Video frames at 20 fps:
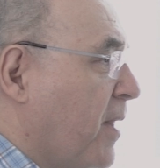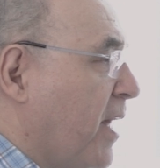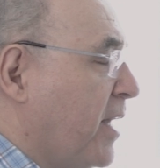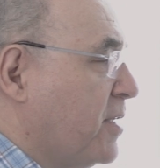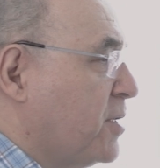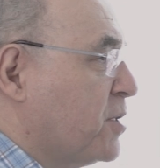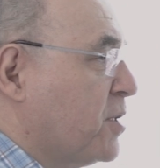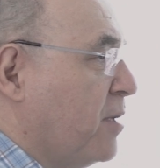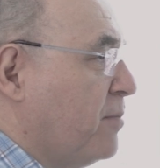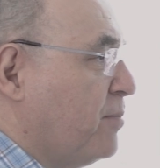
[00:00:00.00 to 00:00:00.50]

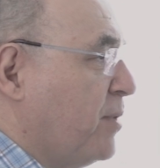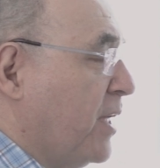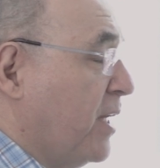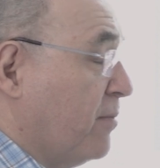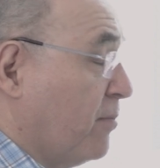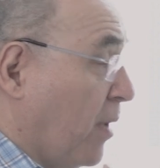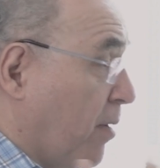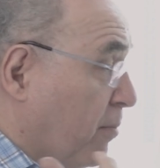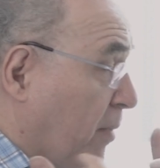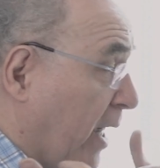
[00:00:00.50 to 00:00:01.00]
ends up
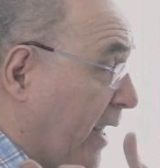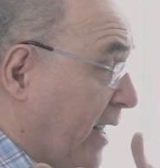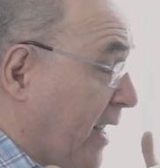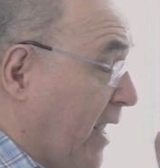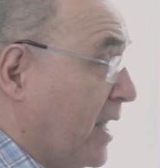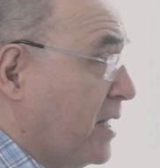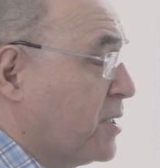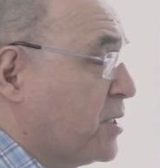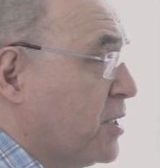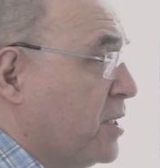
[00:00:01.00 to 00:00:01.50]
being my
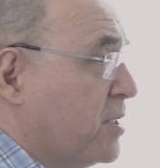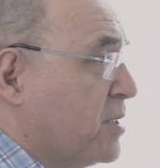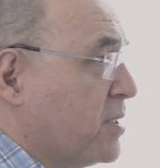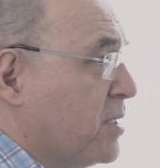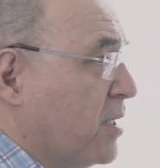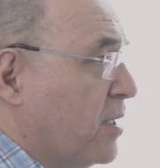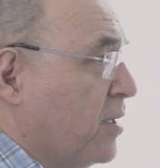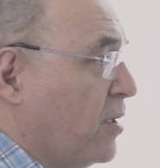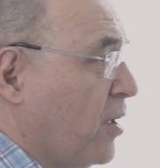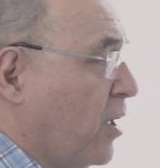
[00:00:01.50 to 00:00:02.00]
guess is
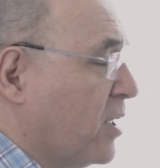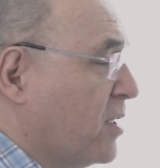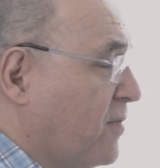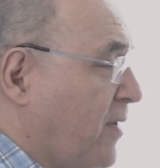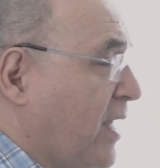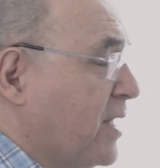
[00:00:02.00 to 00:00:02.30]
that a lot of